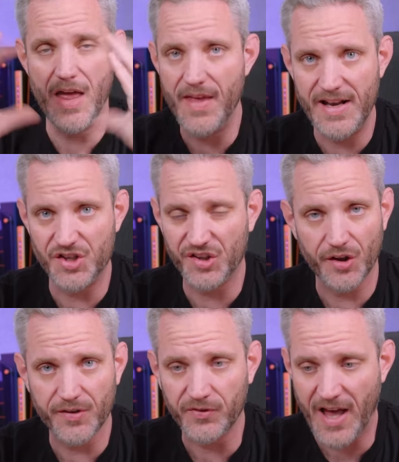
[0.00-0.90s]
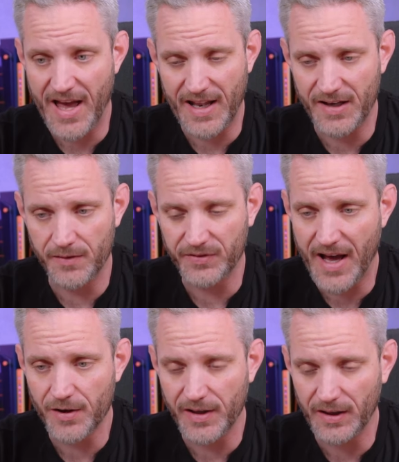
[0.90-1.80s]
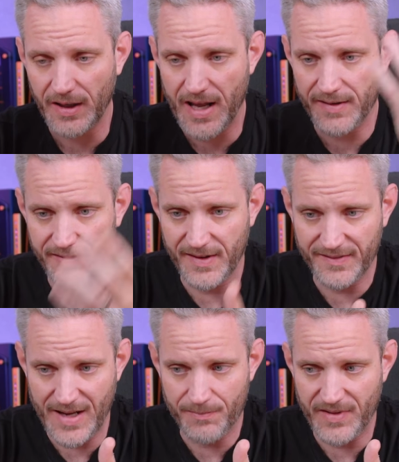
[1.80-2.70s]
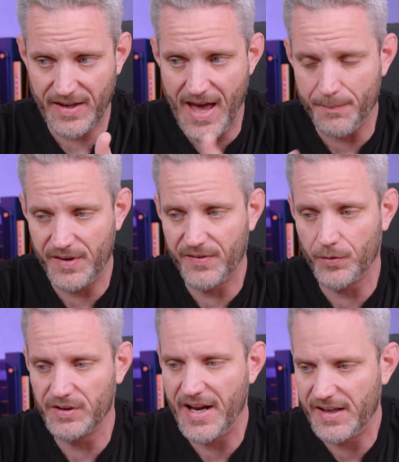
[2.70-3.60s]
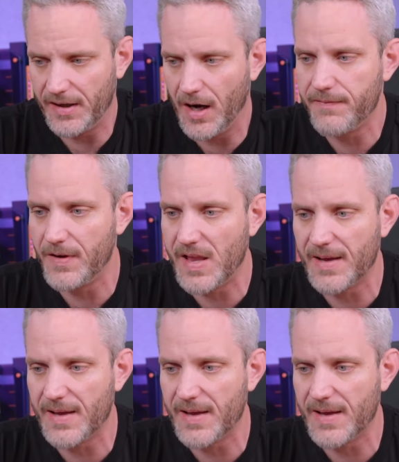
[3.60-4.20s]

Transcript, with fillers: and then it just looks flat and unflattering. And the same thing happens for lighting here. I feel